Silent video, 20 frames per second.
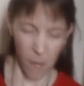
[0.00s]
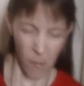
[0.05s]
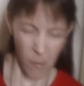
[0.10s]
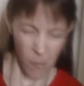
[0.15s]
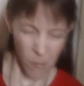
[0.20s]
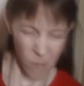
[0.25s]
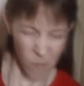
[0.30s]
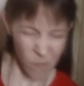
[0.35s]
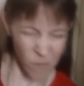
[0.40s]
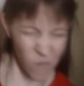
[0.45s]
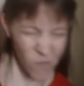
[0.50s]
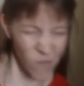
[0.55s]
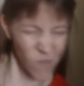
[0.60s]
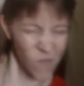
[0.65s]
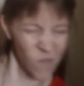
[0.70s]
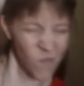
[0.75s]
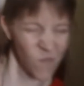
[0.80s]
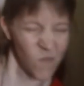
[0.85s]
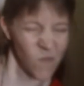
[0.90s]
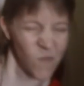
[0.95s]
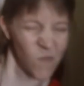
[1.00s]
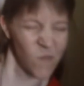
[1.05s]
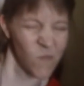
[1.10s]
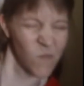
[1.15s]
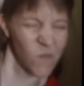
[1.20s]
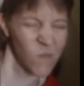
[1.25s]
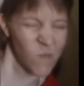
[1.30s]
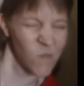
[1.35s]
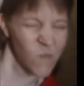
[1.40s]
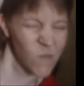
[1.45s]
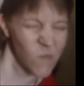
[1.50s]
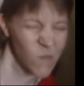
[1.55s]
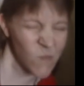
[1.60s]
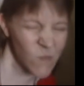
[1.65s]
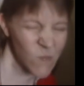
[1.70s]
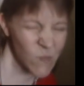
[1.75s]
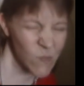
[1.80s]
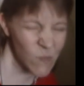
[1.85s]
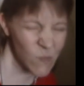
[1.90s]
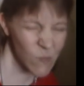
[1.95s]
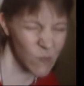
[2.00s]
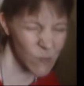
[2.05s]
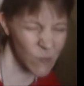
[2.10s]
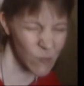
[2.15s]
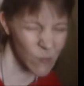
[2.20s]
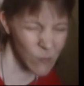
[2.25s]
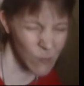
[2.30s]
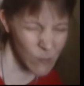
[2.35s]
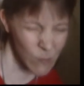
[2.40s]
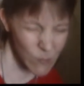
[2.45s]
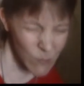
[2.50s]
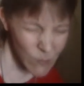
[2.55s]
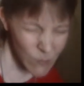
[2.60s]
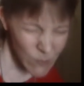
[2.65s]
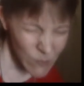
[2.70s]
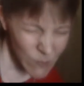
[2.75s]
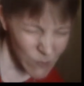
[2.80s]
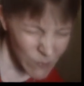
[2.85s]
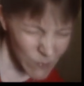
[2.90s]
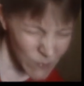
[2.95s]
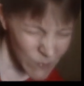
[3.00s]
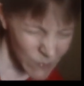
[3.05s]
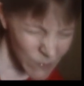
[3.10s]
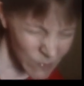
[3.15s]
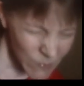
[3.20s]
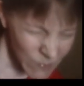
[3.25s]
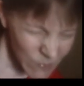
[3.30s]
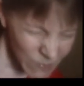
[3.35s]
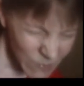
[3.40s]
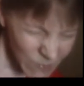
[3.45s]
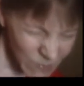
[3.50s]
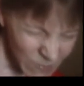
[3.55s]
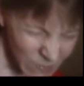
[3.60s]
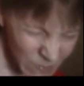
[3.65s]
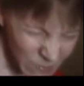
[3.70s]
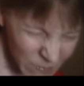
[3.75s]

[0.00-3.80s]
(silence)